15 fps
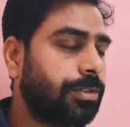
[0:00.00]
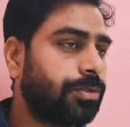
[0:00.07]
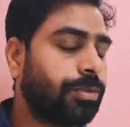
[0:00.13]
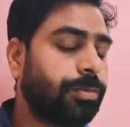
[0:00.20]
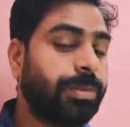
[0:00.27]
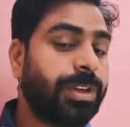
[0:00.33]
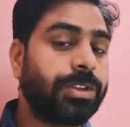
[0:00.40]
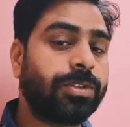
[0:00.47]

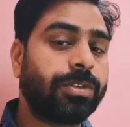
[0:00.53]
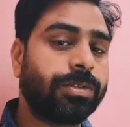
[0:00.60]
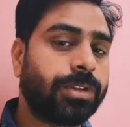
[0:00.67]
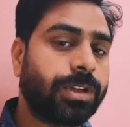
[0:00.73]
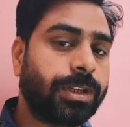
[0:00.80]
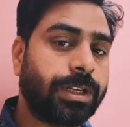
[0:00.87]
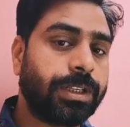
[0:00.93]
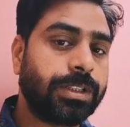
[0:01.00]
so make sure
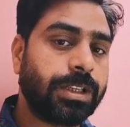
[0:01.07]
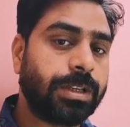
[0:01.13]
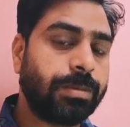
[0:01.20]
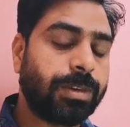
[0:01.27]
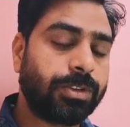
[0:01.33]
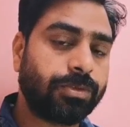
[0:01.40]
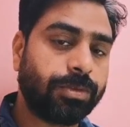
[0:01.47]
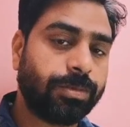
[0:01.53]
that a
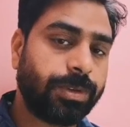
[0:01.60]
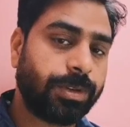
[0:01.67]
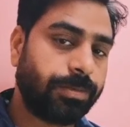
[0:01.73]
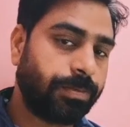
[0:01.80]
schema should be